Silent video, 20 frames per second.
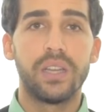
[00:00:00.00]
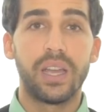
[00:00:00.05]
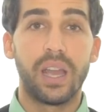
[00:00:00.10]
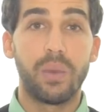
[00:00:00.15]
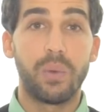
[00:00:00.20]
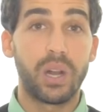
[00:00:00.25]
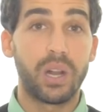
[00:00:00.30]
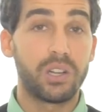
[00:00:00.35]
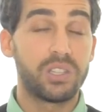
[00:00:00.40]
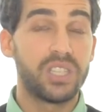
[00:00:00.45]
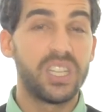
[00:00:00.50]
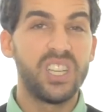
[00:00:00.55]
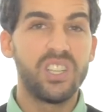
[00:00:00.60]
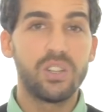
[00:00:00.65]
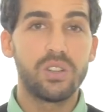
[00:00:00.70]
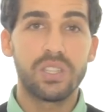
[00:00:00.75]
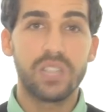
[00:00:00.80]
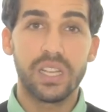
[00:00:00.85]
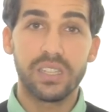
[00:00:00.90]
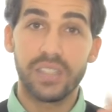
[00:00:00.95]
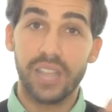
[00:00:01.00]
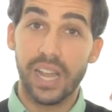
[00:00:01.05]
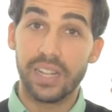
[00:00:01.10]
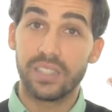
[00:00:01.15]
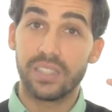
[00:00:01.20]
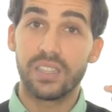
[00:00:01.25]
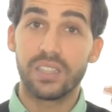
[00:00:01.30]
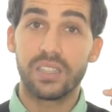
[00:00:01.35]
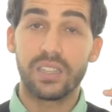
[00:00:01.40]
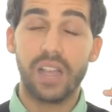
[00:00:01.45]
And when our teacher says
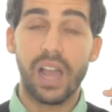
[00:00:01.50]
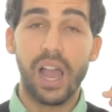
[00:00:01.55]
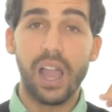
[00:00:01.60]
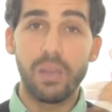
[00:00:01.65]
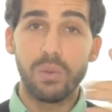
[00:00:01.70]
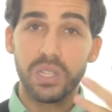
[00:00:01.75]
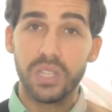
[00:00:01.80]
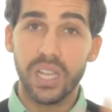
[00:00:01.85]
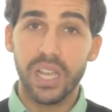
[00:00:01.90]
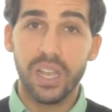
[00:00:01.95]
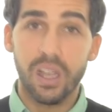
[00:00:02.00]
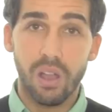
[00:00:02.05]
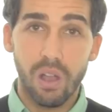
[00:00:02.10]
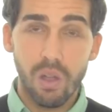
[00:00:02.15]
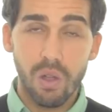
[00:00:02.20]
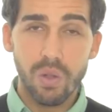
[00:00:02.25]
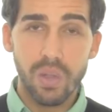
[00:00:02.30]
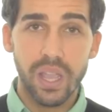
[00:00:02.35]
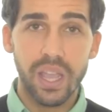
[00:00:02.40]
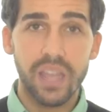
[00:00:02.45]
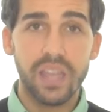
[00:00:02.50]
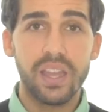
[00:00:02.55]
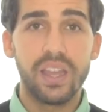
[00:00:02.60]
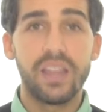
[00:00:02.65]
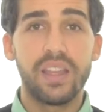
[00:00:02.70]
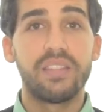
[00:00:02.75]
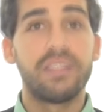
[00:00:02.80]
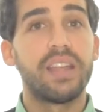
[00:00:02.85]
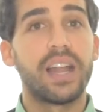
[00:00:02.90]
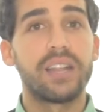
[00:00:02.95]
that's the sky, we say, okay,
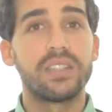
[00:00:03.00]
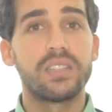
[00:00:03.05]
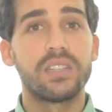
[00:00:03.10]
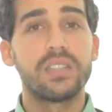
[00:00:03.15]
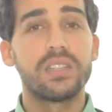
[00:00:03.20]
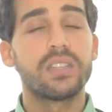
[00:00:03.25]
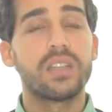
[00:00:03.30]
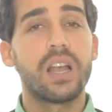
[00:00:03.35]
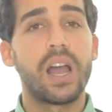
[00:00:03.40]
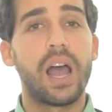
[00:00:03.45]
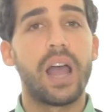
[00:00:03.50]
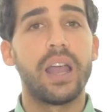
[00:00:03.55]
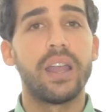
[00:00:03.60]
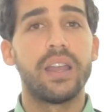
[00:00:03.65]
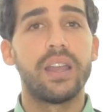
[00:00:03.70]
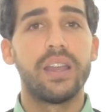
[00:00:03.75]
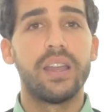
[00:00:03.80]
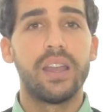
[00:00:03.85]
that's the sky.